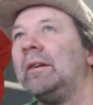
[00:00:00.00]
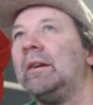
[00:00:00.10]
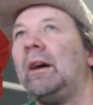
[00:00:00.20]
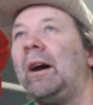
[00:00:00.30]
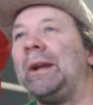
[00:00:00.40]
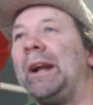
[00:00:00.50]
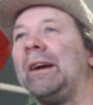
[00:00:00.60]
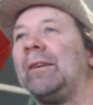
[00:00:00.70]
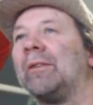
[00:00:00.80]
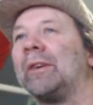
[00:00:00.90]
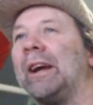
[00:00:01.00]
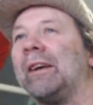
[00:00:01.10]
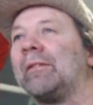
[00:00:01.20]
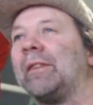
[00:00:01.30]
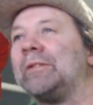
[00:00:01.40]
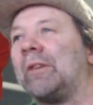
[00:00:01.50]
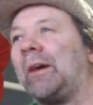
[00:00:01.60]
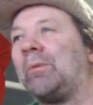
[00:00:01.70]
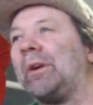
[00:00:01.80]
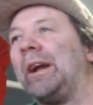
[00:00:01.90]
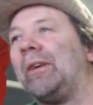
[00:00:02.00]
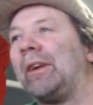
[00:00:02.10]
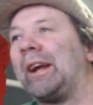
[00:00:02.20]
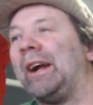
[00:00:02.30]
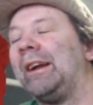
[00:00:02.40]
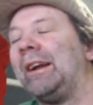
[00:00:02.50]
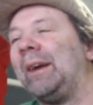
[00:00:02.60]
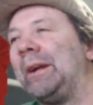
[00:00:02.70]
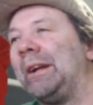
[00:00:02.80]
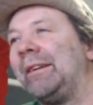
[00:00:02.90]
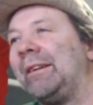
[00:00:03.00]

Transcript: I mean, I don't care if they drop one now and again. I mean...